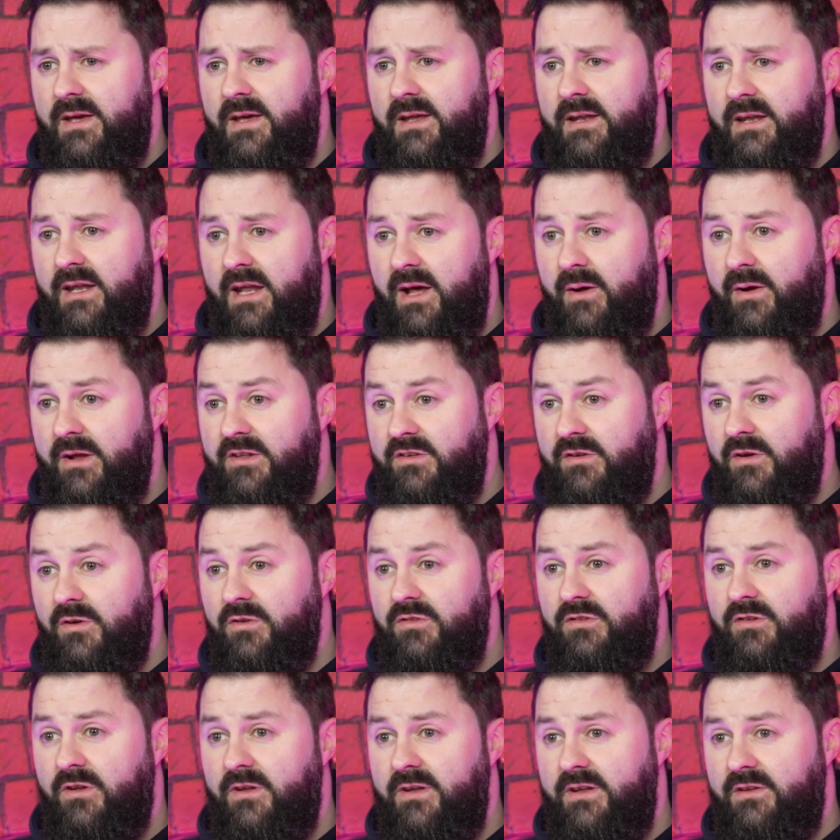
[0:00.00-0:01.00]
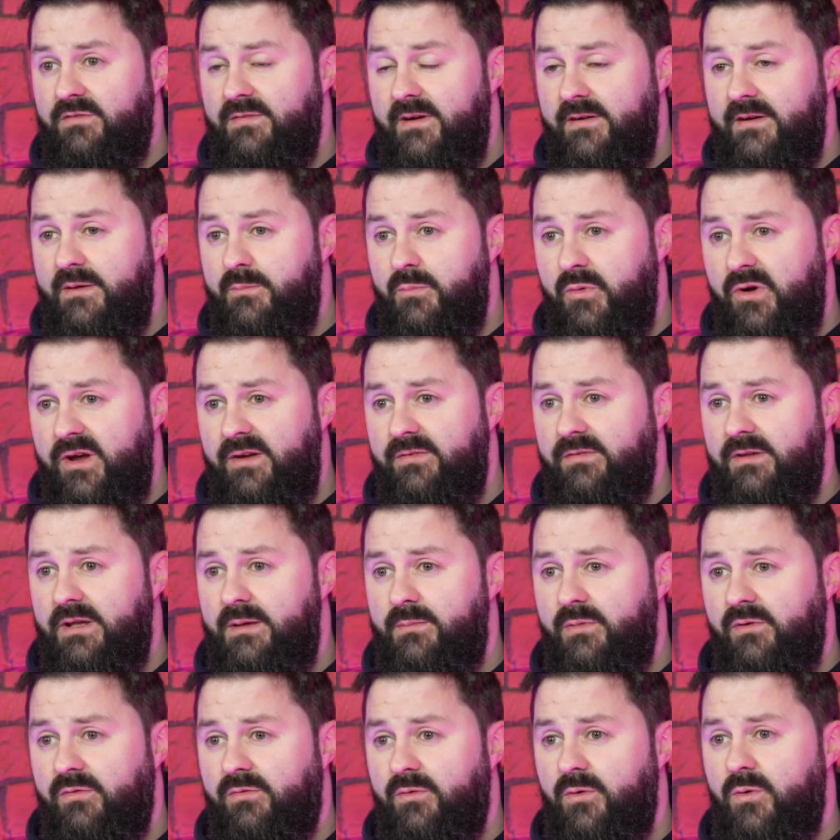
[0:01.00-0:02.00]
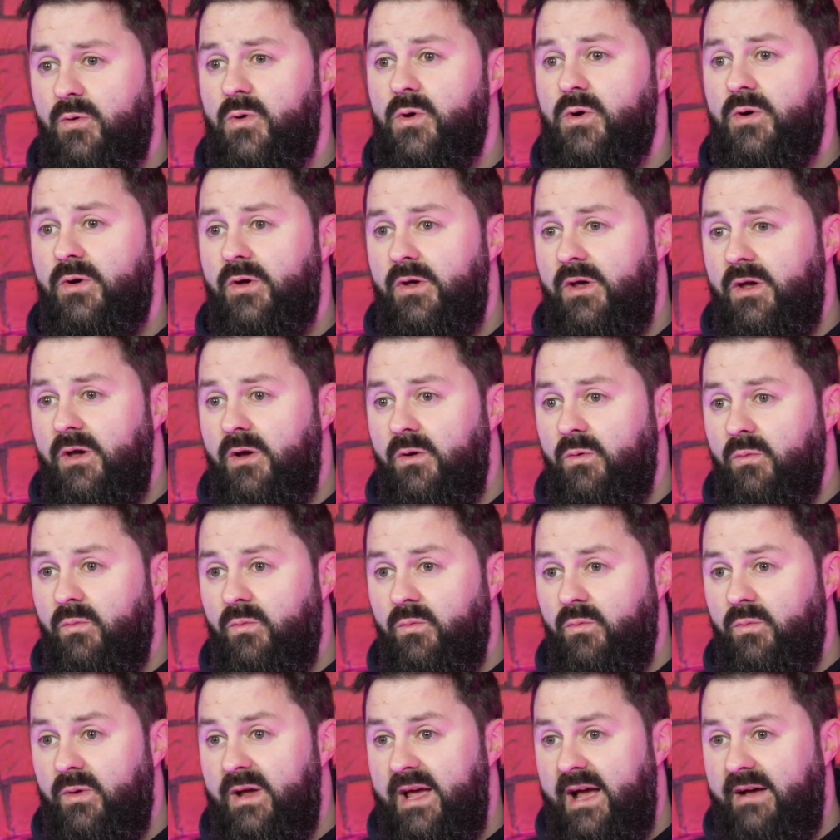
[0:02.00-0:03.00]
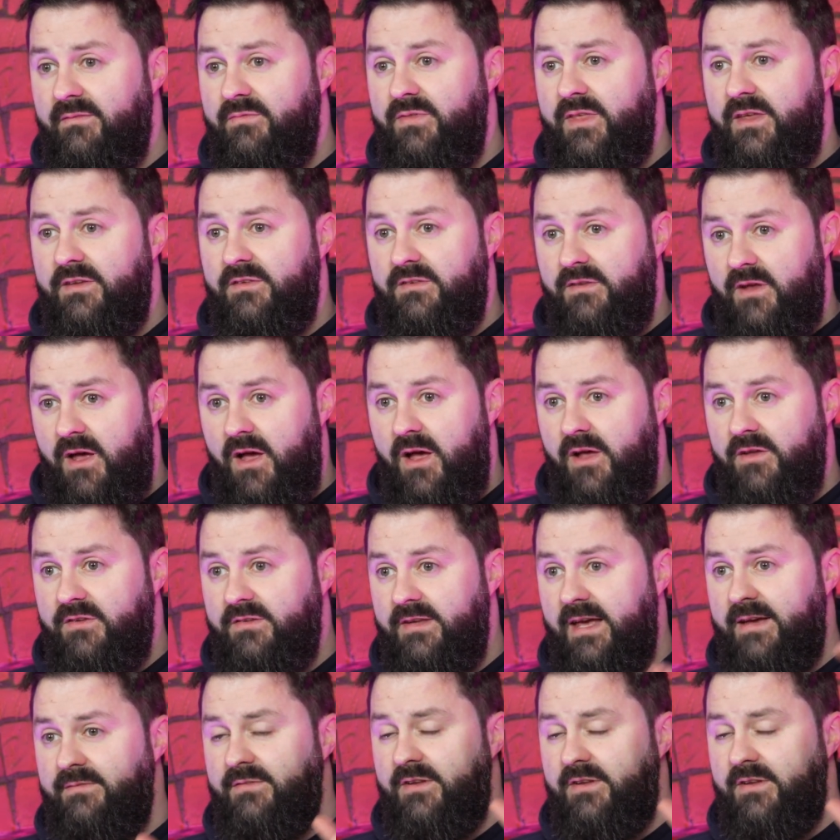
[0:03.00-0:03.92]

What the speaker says: Now, I touched on this very briefly before. We have this save